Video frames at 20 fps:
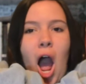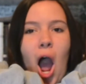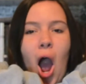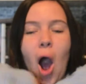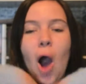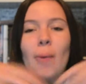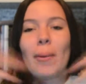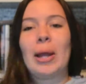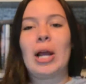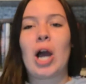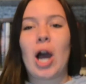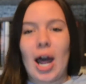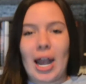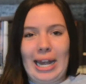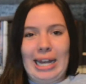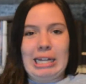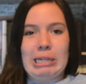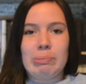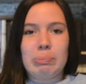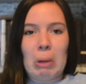oh my god,
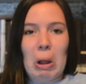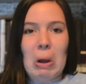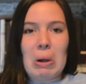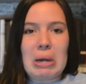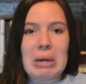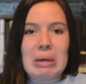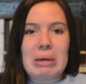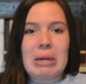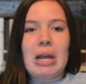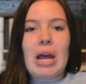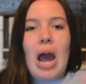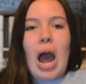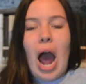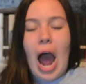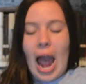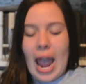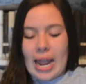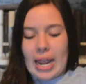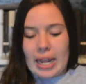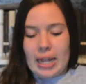exploded.
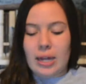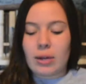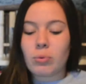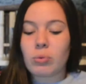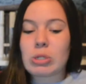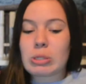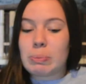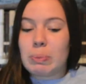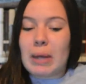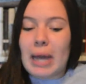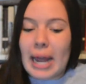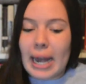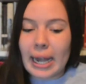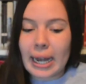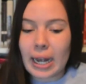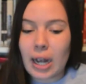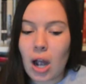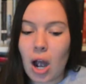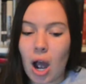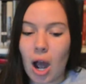I was
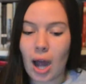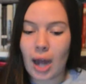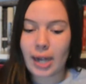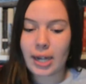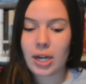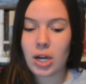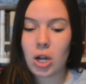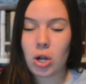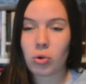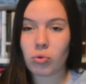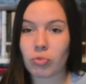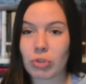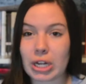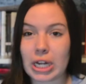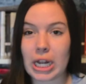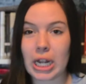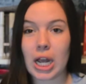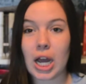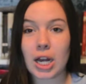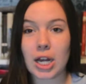planning on
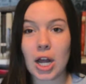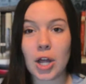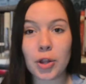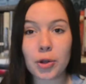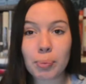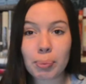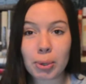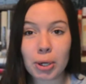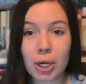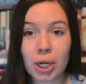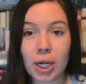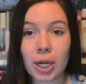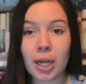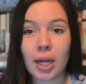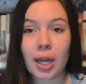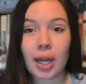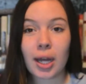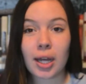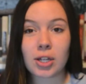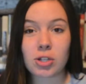reading another book,
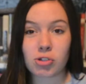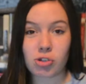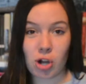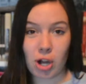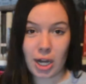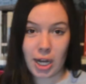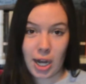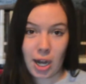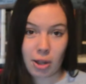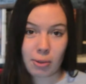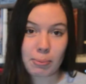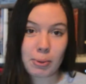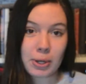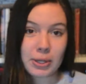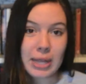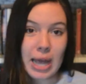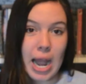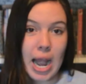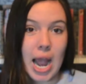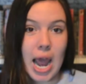starting another book
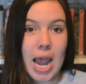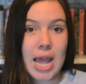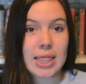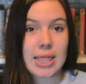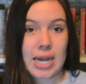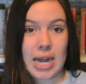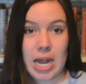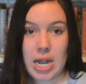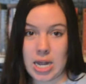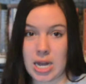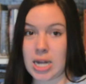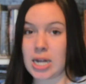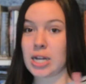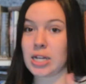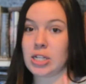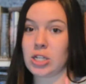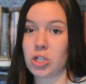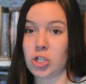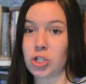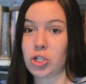that night that I needed
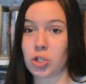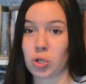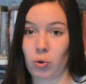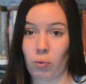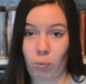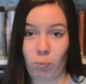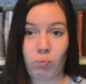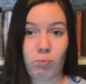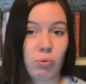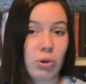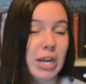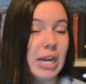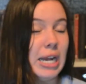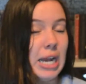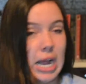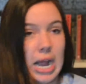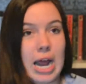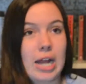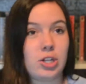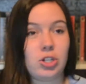to read,
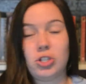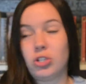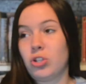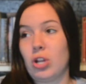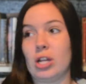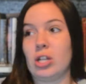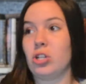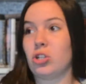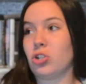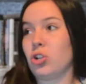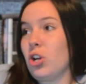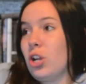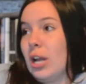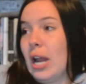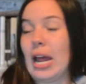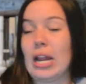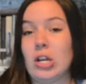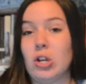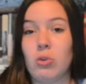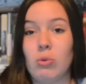and I just couldn't.
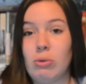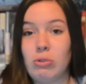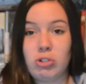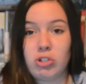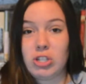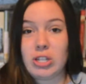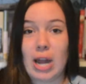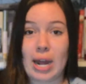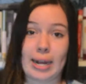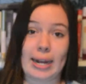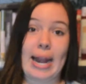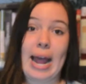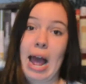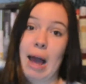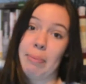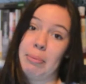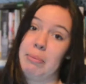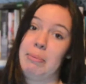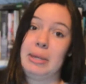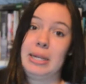I knew it was just not going to
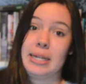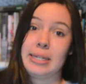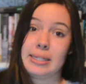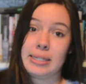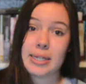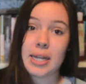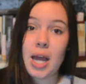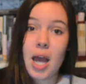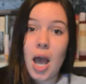happen because